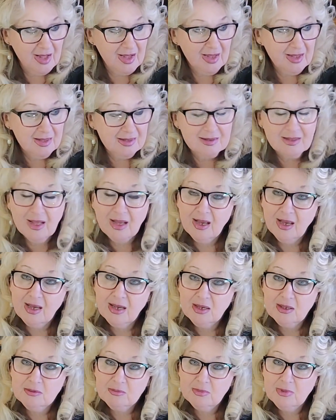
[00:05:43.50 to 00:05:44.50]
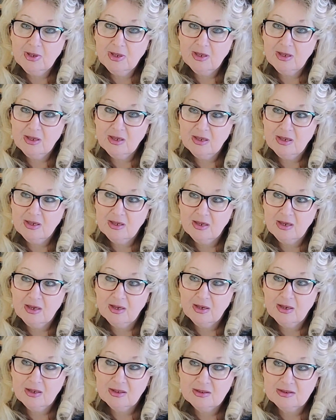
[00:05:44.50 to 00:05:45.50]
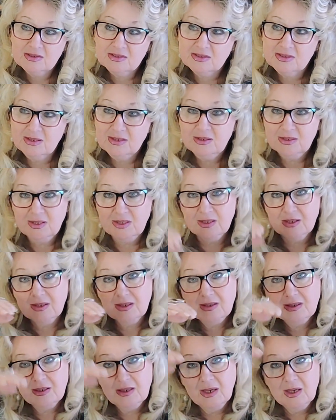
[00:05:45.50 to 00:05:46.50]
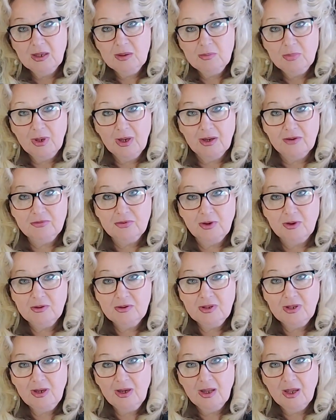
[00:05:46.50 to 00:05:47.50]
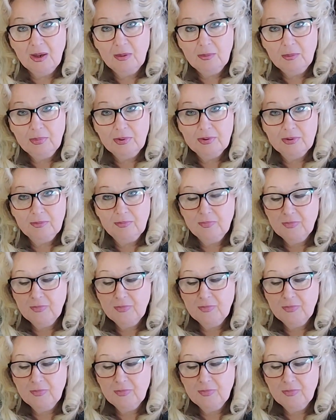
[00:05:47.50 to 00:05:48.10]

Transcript: And I'm sitting above on the lamp.